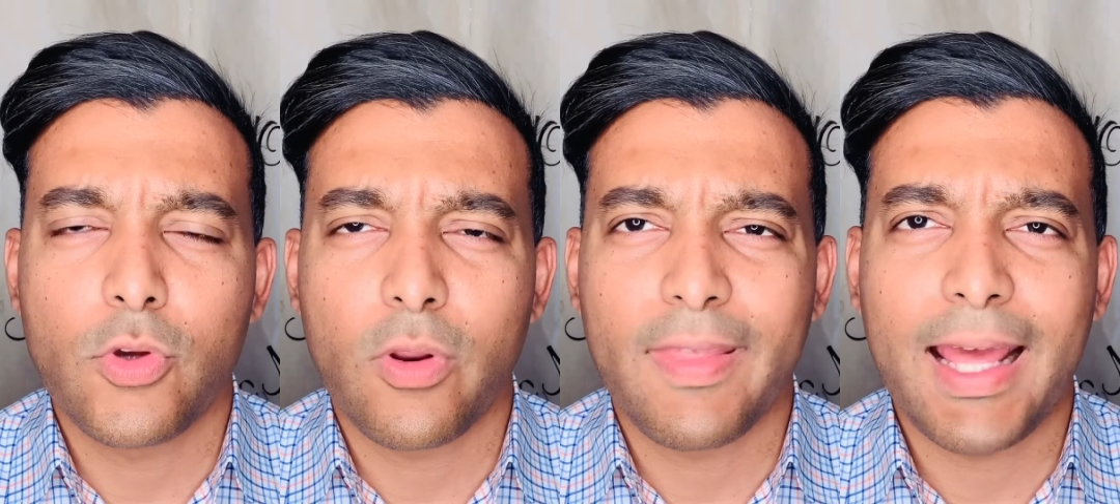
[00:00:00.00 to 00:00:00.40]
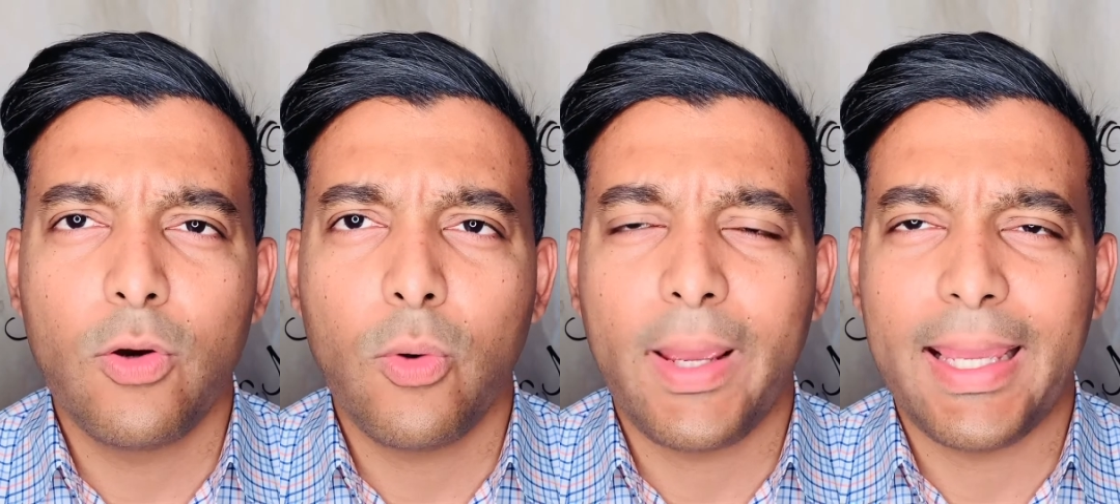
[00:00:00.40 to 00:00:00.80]

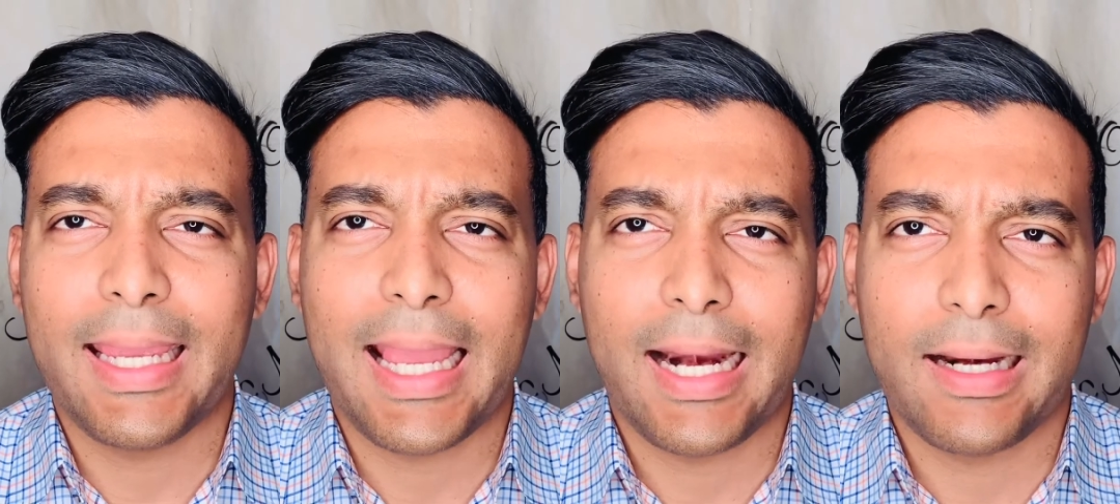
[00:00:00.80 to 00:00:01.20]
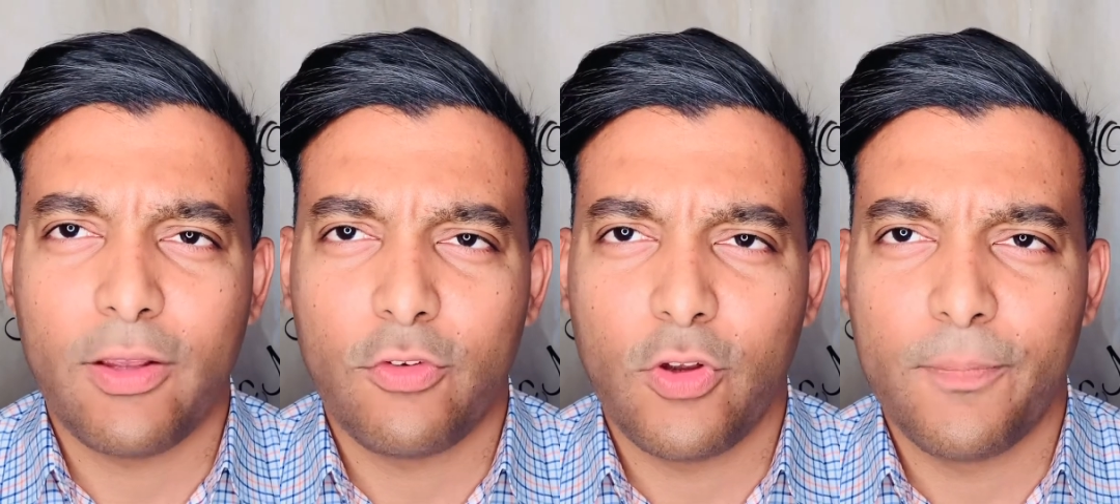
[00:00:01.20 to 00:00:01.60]
Giordano
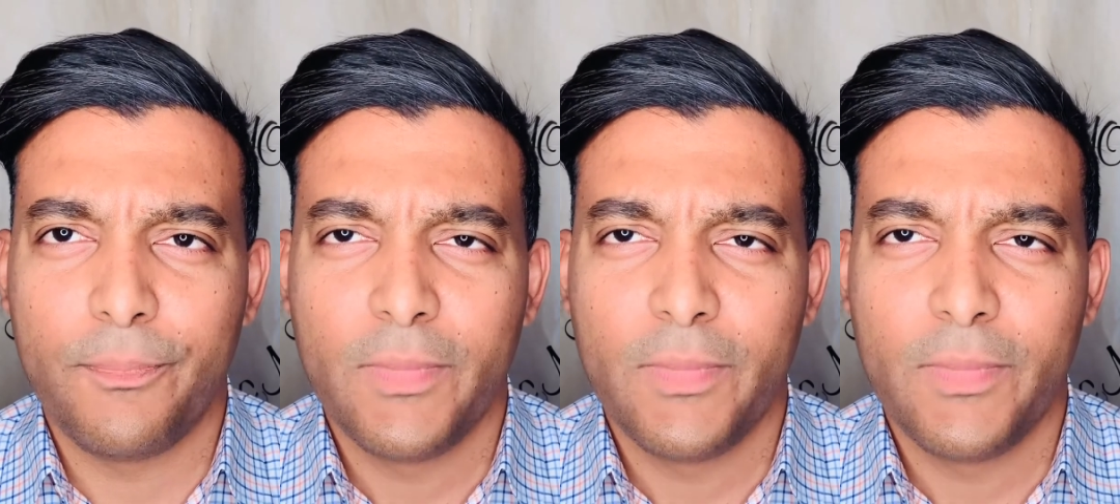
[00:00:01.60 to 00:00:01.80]
Encarnacion.